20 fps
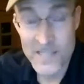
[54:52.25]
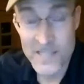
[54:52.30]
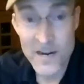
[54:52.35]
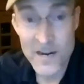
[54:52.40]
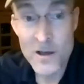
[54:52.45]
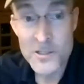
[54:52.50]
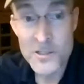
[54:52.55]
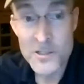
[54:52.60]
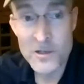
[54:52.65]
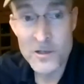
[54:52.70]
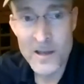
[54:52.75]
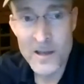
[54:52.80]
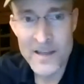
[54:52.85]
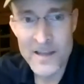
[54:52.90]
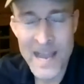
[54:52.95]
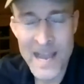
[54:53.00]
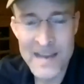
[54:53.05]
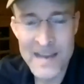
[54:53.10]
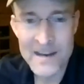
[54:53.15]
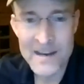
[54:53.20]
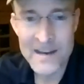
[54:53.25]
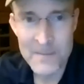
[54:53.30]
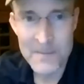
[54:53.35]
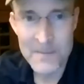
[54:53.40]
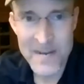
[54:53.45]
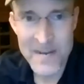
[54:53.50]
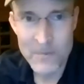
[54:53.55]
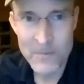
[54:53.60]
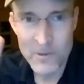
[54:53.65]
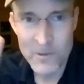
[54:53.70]
And also, I'm
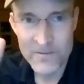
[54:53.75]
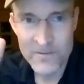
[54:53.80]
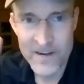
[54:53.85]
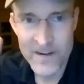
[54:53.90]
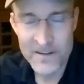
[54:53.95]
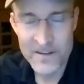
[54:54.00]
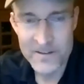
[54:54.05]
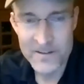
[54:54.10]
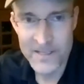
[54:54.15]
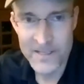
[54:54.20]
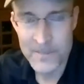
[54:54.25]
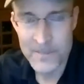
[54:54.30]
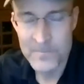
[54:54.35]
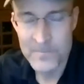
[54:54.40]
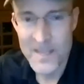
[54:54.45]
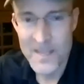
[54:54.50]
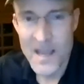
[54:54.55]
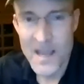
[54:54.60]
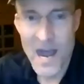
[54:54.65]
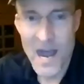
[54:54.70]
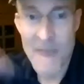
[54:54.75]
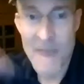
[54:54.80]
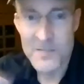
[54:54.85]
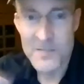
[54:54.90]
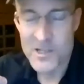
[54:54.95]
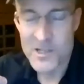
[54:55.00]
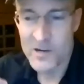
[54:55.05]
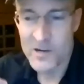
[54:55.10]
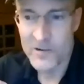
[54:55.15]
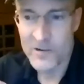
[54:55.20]
gonna add one final thing. I'm a
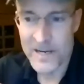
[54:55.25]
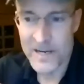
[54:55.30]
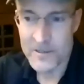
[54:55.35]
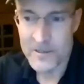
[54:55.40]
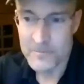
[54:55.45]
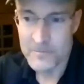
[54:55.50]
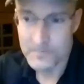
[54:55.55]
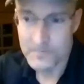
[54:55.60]
songwriter.